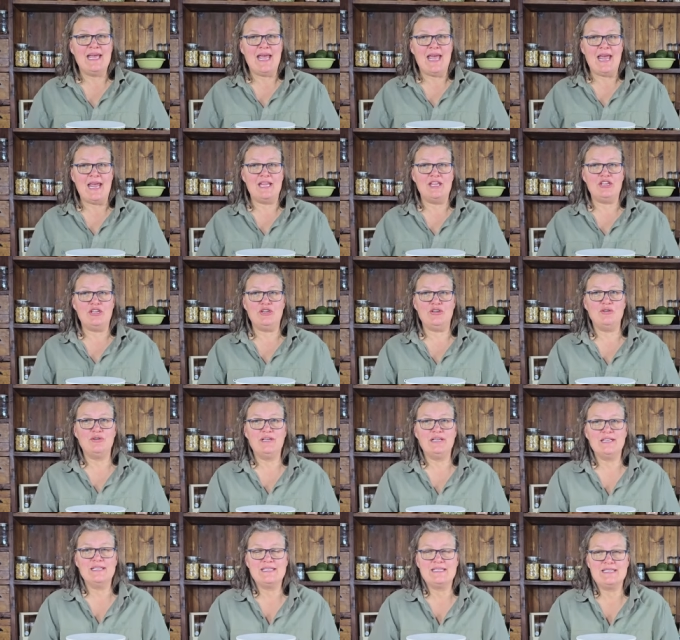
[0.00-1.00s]
and you
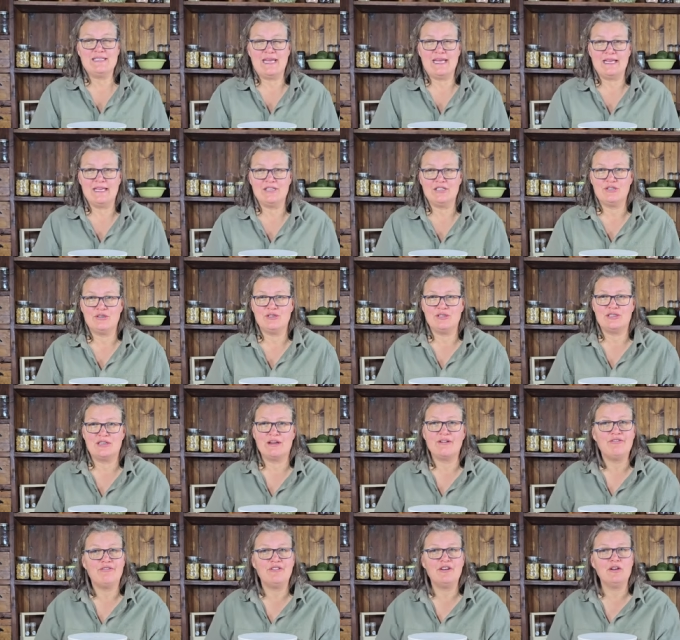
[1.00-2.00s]
can set it to
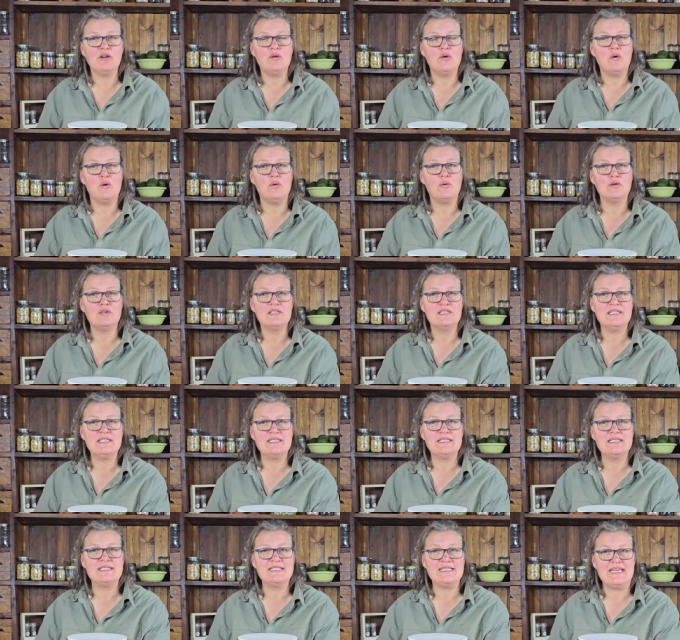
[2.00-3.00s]
different
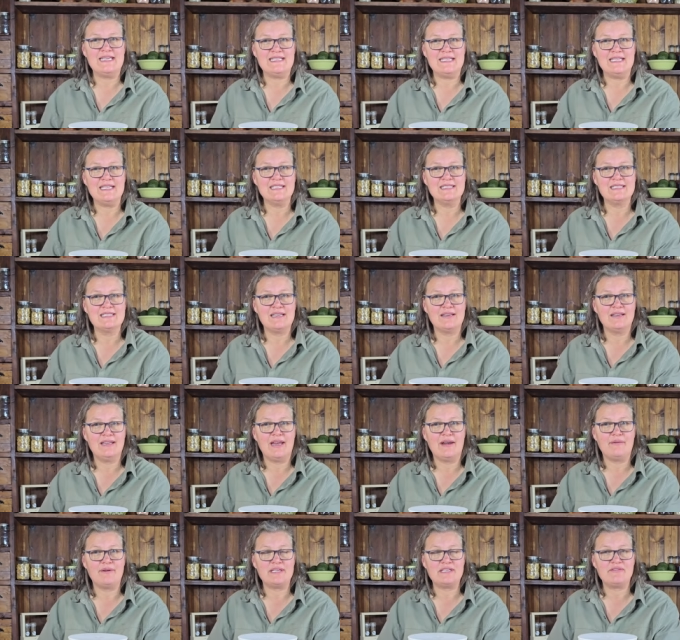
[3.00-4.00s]
coarseness settings.
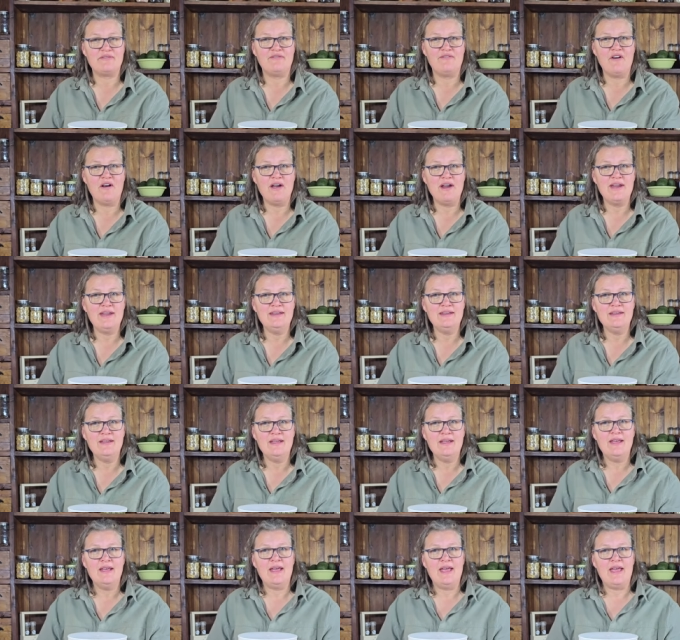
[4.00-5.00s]
There is fine
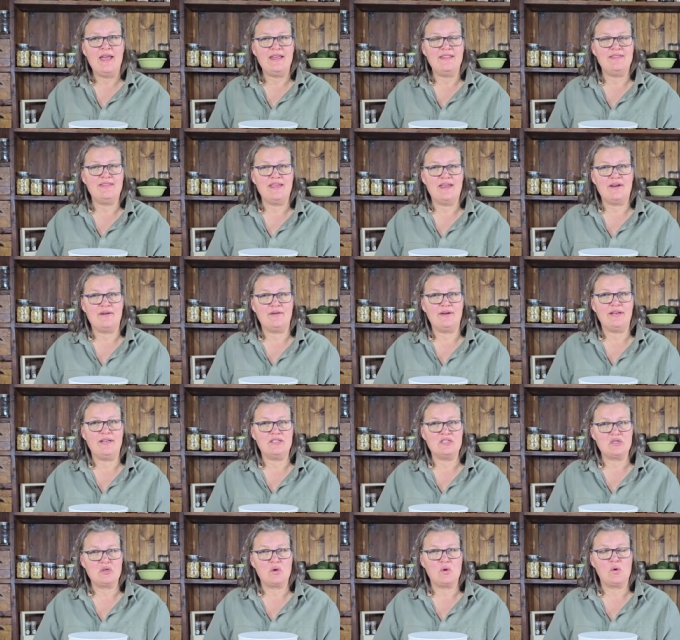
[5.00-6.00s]
and there
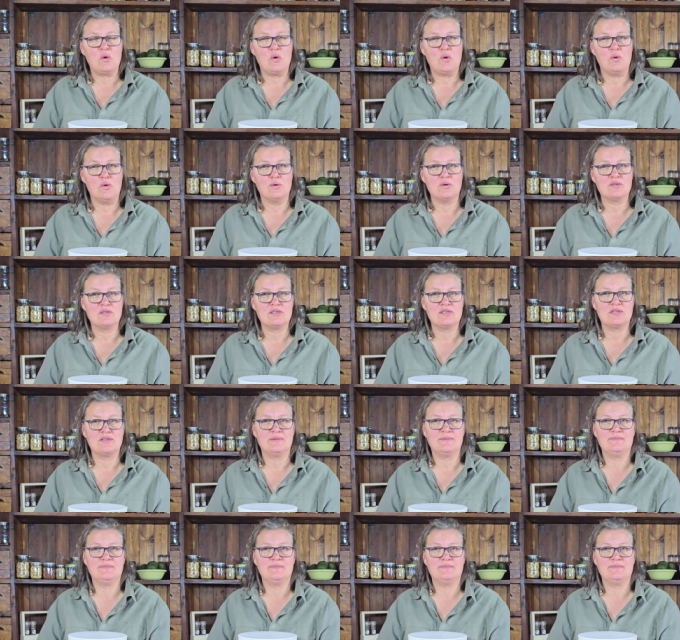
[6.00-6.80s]
is coarse.